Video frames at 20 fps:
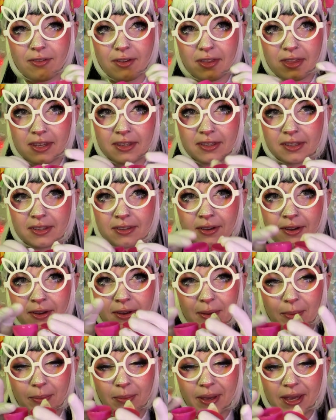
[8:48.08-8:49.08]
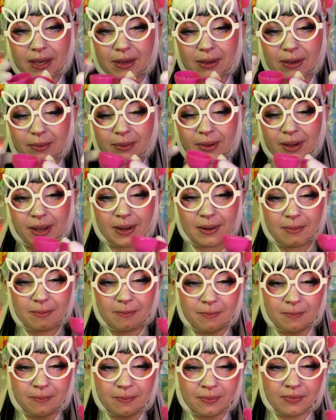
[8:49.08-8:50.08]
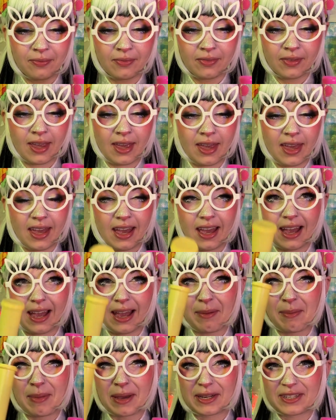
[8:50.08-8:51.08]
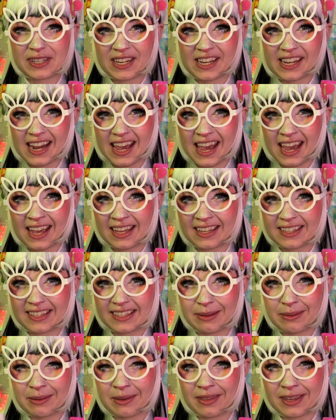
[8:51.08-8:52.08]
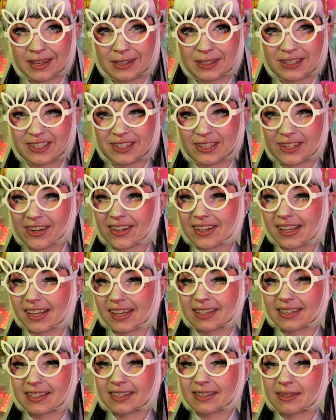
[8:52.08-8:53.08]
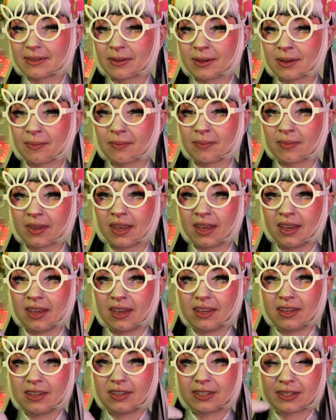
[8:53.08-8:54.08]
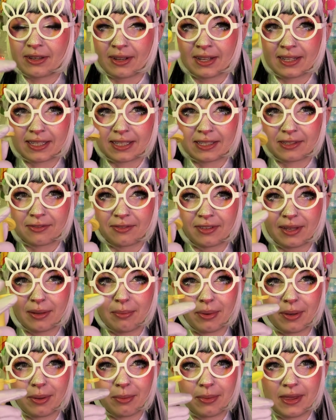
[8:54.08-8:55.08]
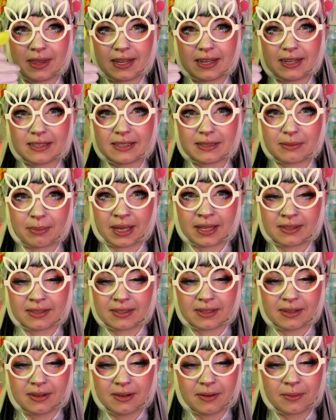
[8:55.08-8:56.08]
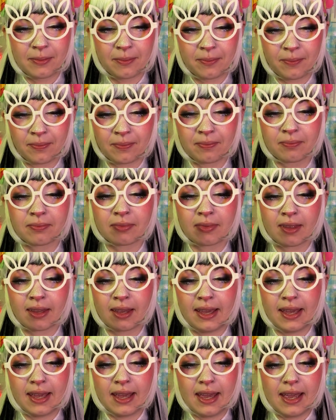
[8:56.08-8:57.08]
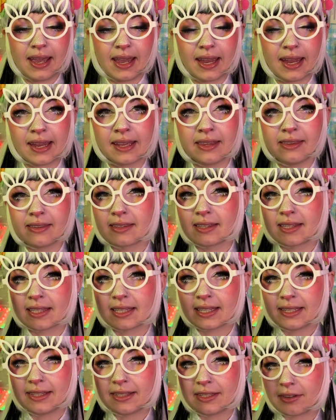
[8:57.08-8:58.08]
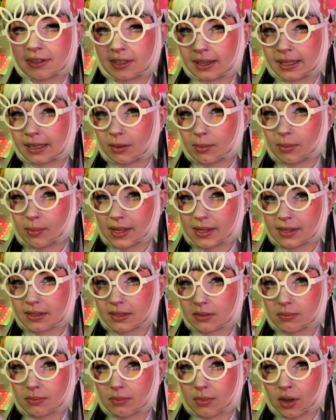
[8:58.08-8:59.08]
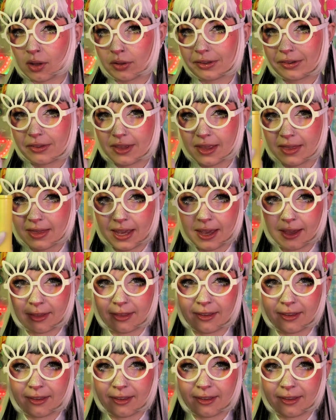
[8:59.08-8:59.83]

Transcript: this dark pink one, I'm actually going to add some of these chocolates. So I'll just flip open the dispenser. And since these are a little bit smaller than the other